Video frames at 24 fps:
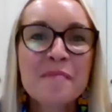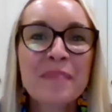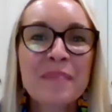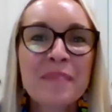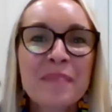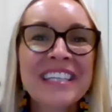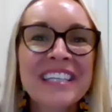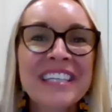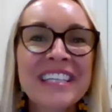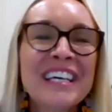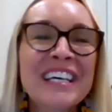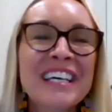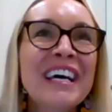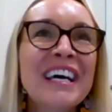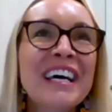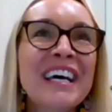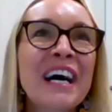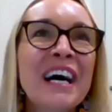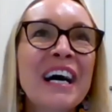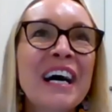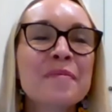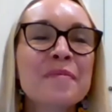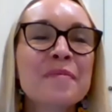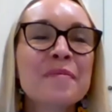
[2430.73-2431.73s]
but
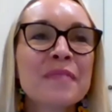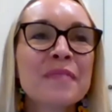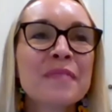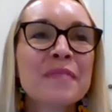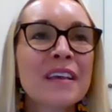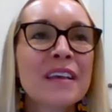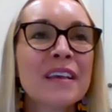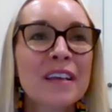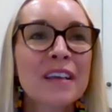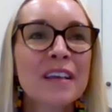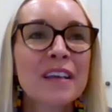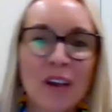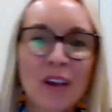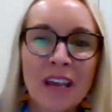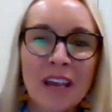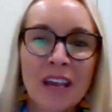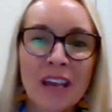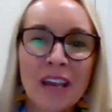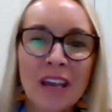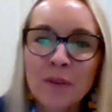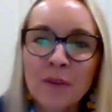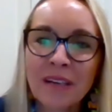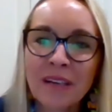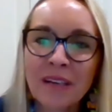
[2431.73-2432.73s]
so
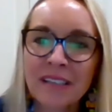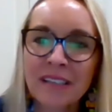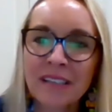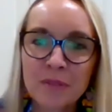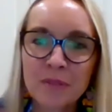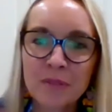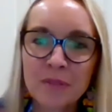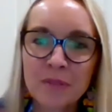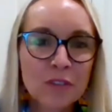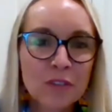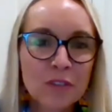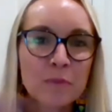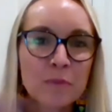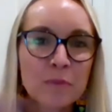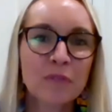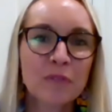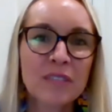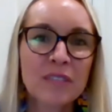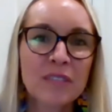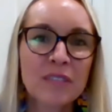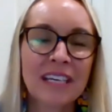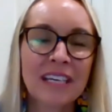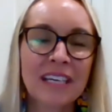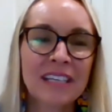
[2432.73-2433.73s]
everyone, it was a group
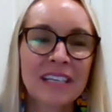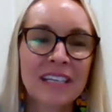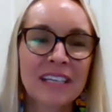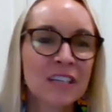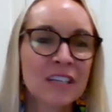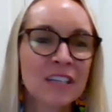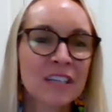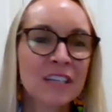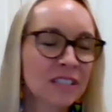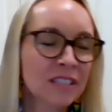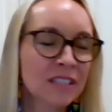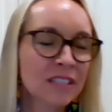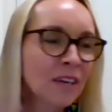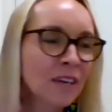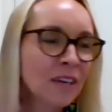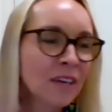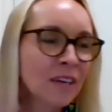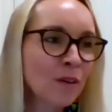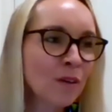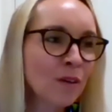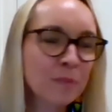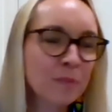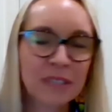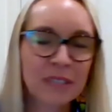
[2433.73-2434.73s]
of estate agents,
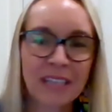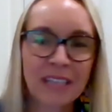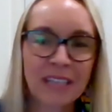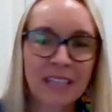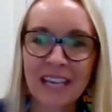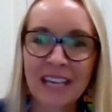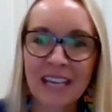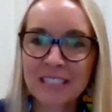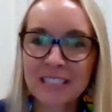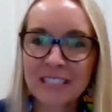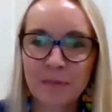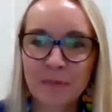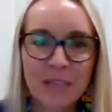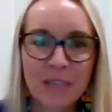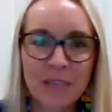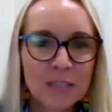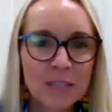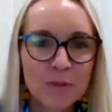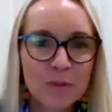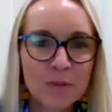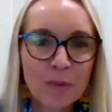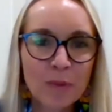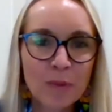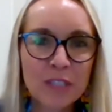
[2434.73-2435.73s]
everyone put their hands up.
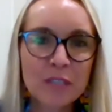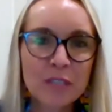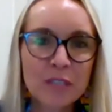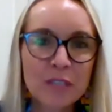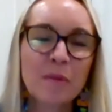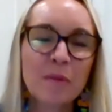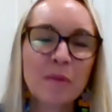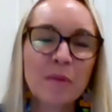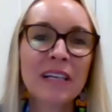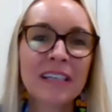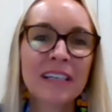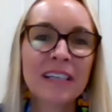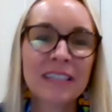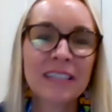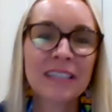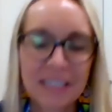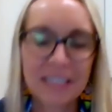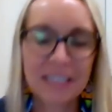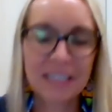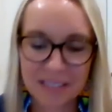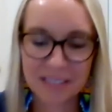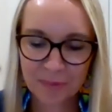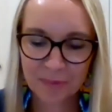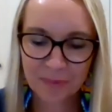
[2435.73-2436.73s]
Yes, we want to be
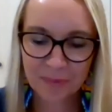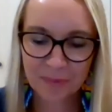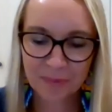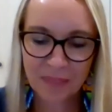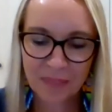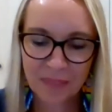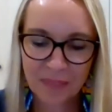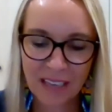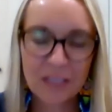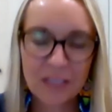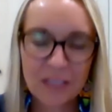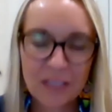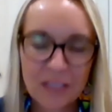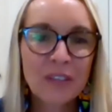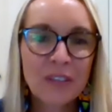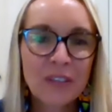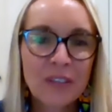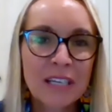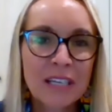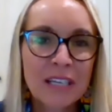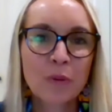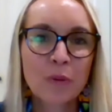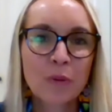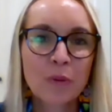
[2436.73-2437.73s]
millionaires. And their
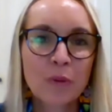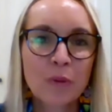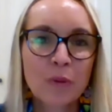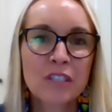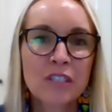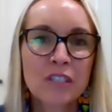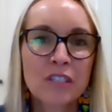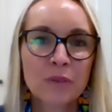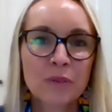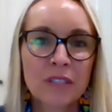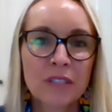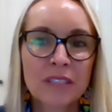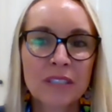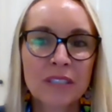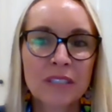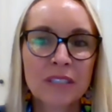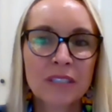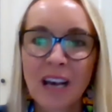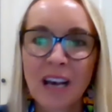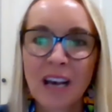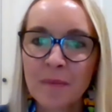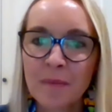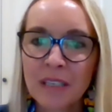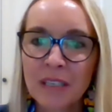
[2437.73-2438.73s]
next question was,
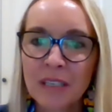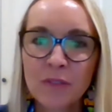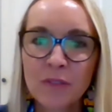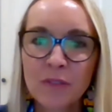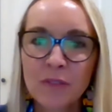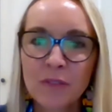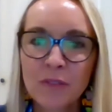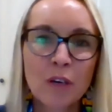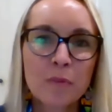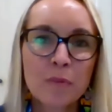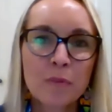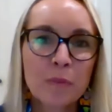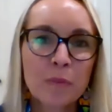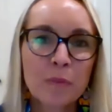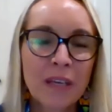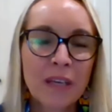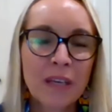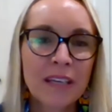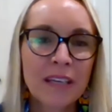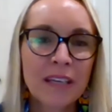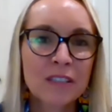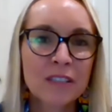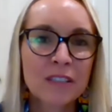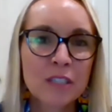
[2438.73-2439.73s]
how many of you are
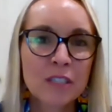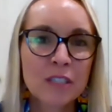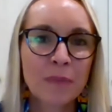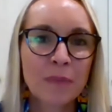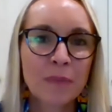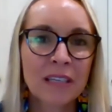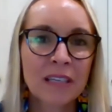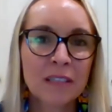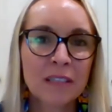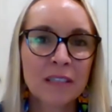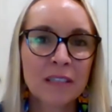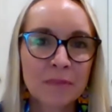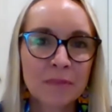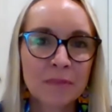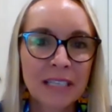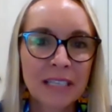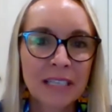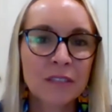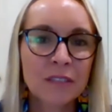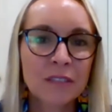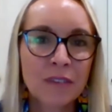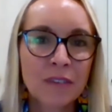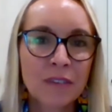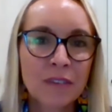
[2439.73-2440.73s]
prepared to spend R1
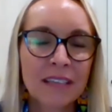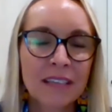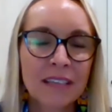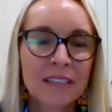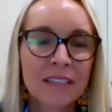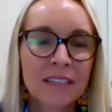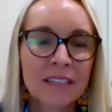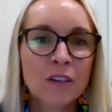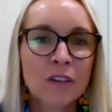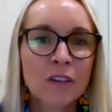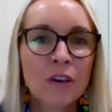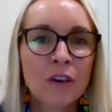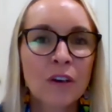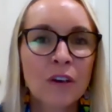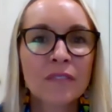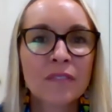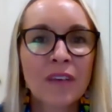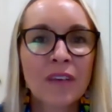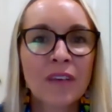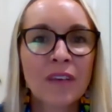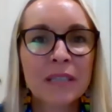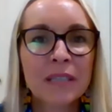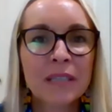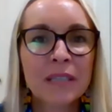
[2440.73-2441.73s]
million in your own
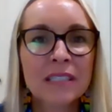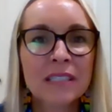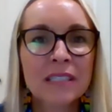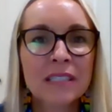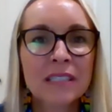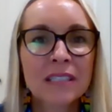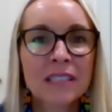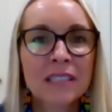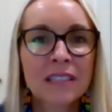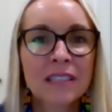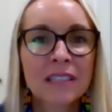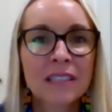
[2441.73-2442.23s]
development?